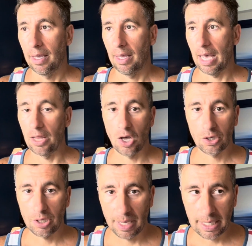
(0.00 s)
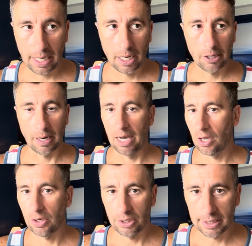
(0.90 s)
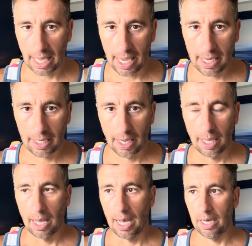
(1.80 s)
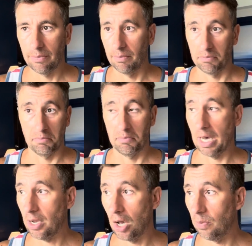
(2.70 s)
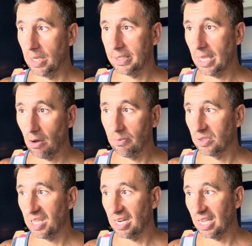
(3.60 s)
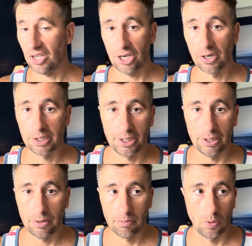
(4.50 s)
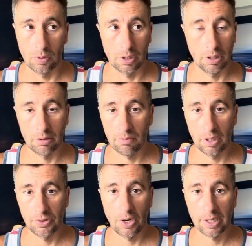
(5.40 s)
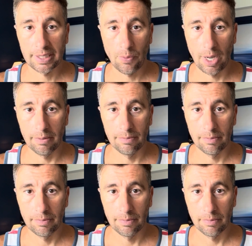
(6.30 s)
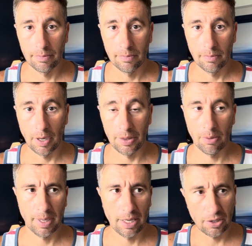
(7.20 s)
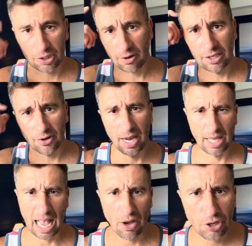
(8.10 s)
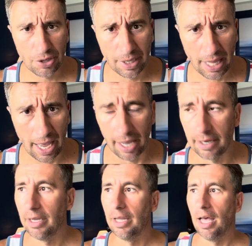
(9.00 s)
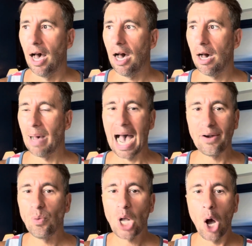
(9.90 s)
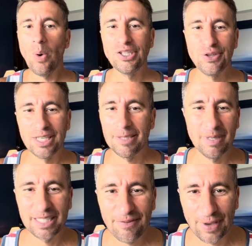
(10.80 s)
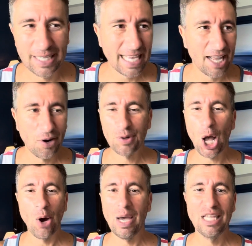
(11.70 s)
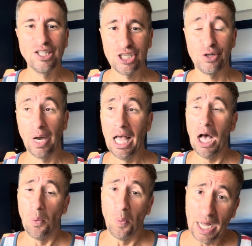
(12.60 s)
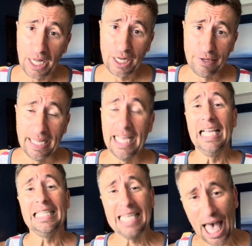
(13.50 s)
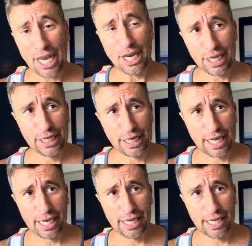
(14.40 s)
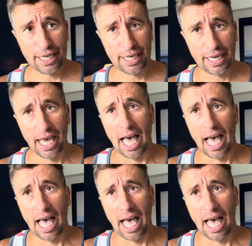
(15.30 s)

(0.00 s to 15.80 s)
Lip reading: how long you been here, or how long you staying, I always say, I'm gonna stay like a year or two, or as long as I want. And they're able to scratch their head like, how are you doing that? I don't go into the specifics. I don't go into, well, technically,